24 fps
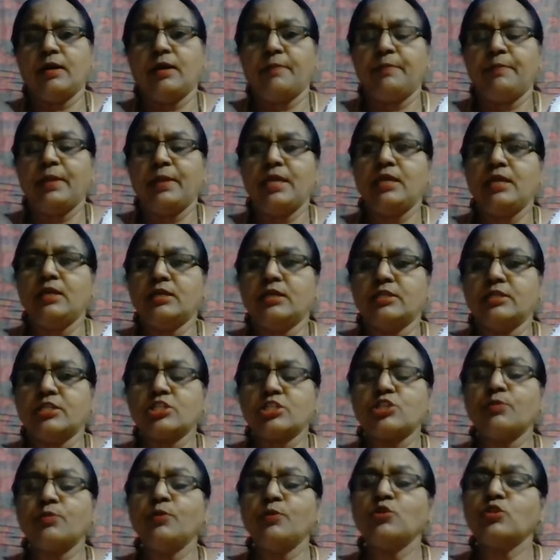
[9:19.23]
being
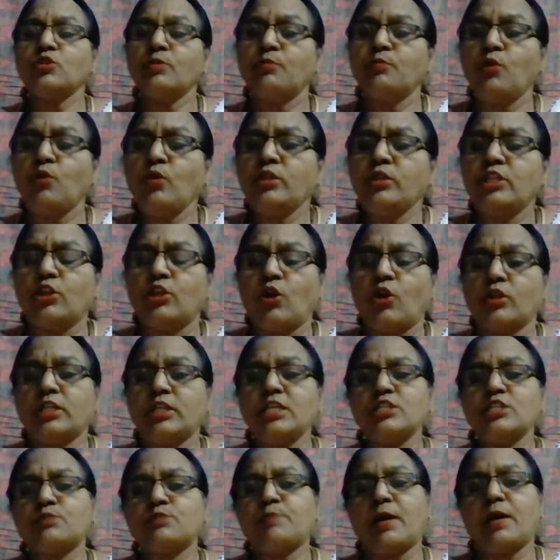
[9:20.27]
distributed more in the
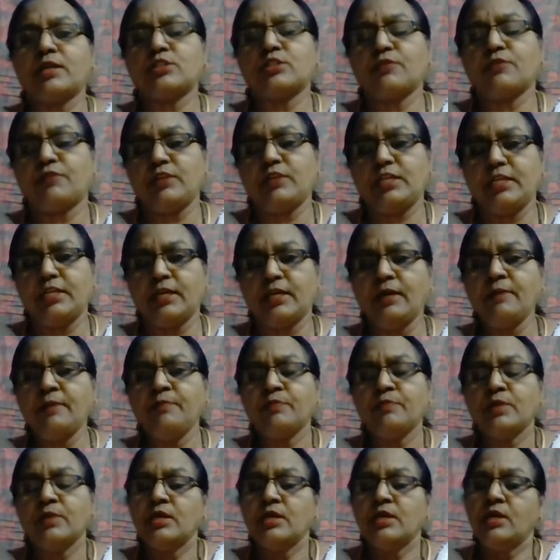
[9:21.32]
northeast part of India
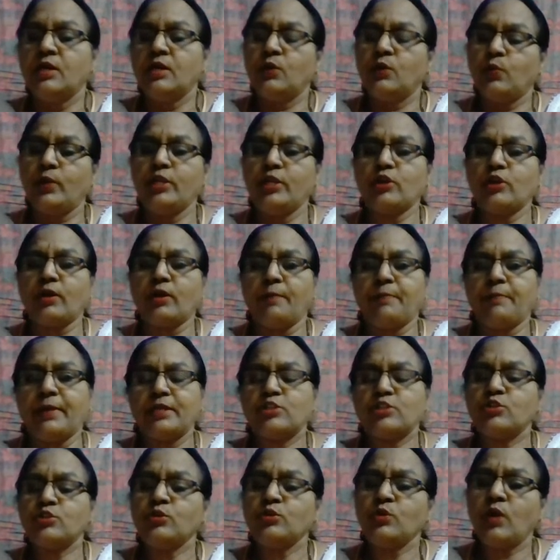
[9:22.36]
when you compare
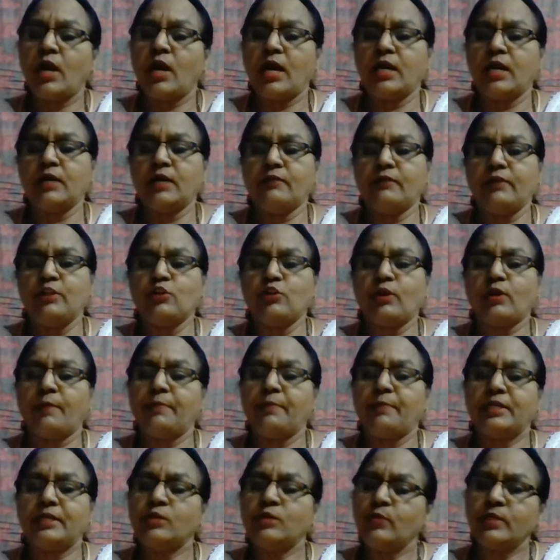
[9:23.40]

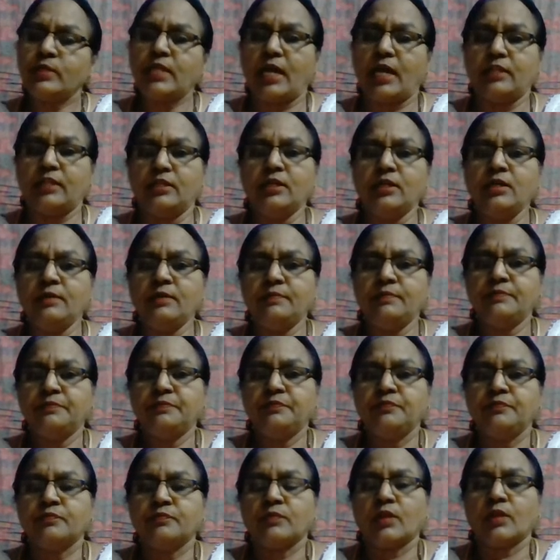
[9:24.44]
it with other
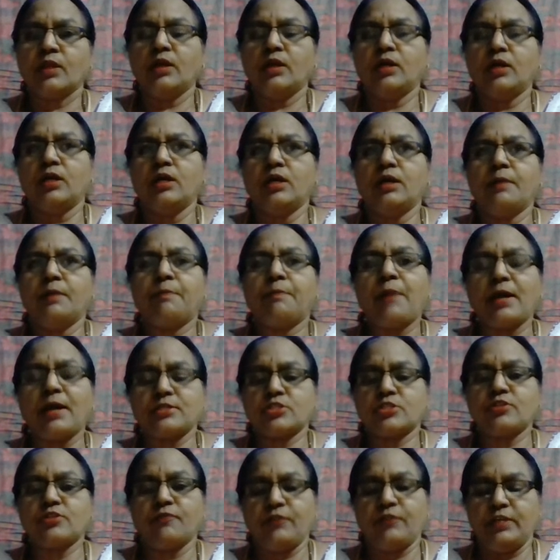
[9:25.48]

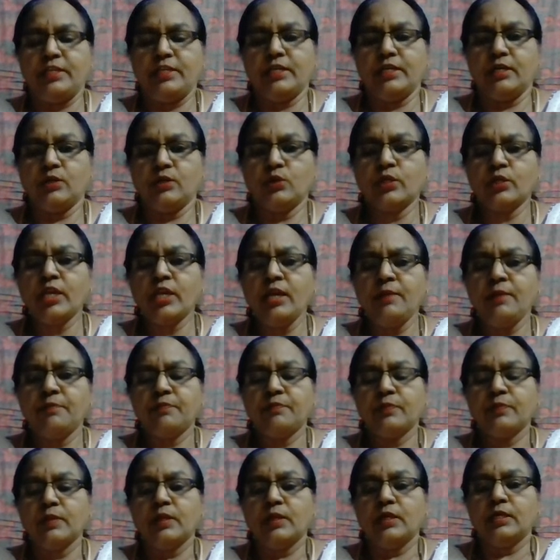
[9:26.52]
parts of India. Okay,
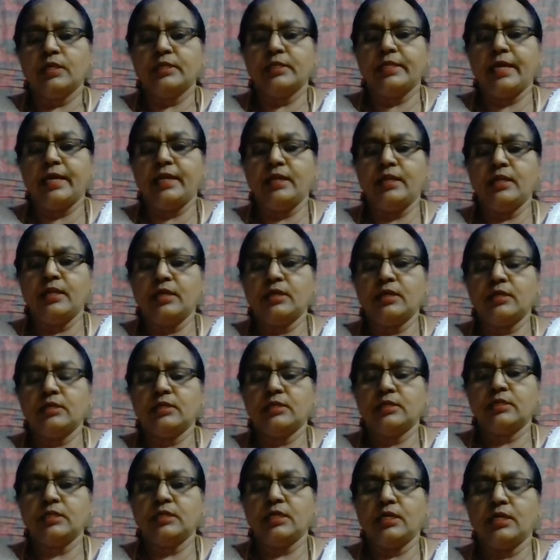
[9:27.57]
then
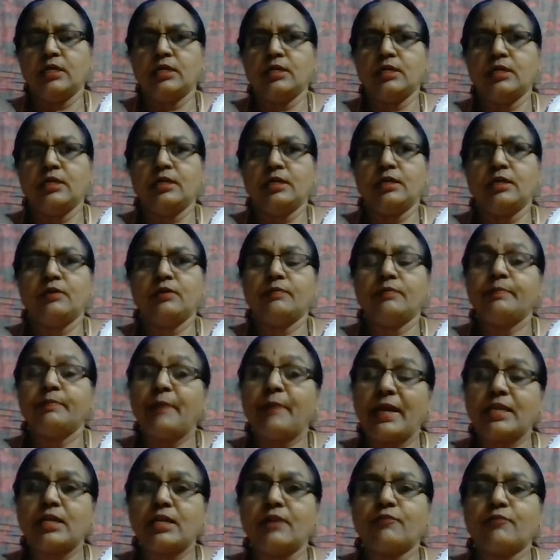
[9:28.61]

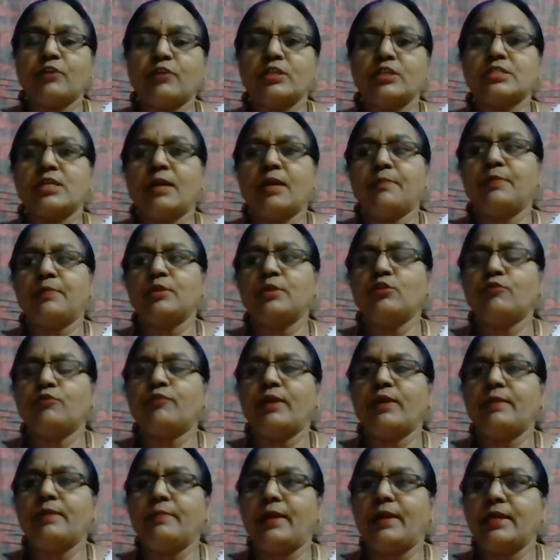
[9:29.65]
mica, for example, you
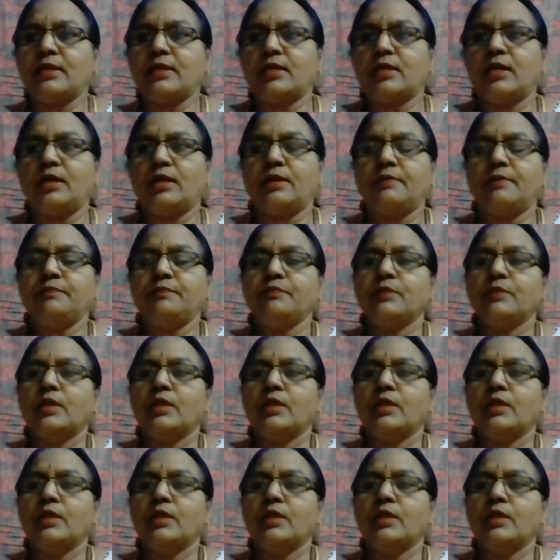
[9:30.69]
find mica